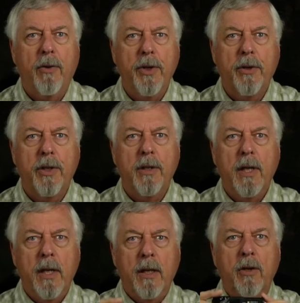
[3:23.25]
You can
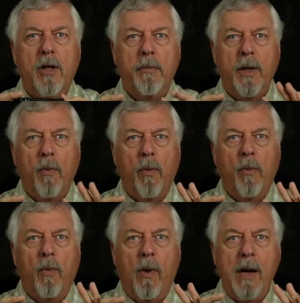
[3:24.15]
be
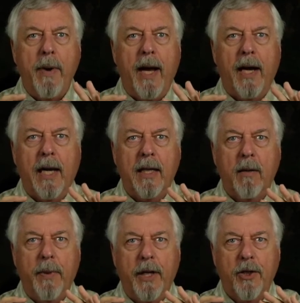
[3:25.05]
way back, get the
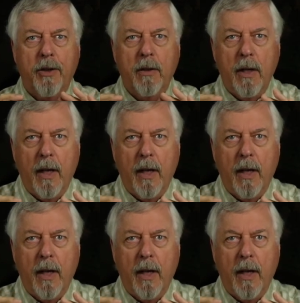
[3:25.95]
picture,